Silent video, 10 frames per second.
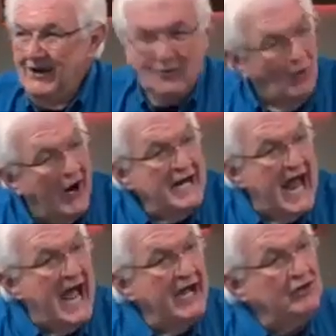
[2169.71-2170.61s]
"One
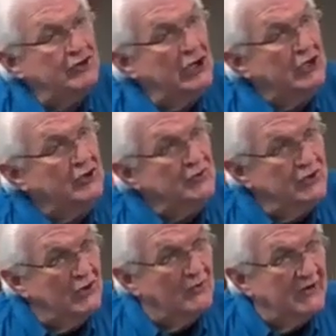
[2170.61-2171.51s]
day soon
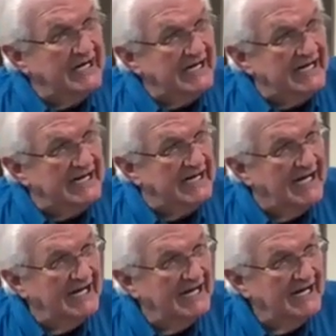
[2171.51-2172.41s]
you'll read
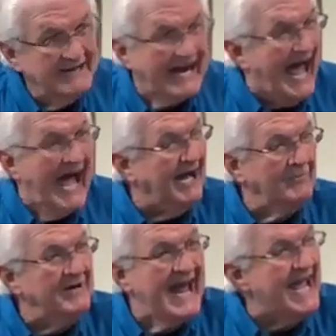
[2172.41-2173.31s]
that I
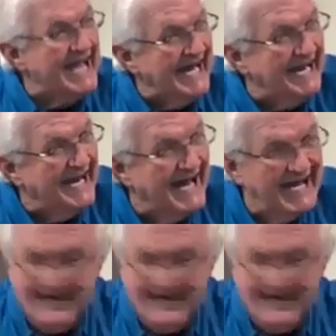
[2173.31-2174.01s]
am dead.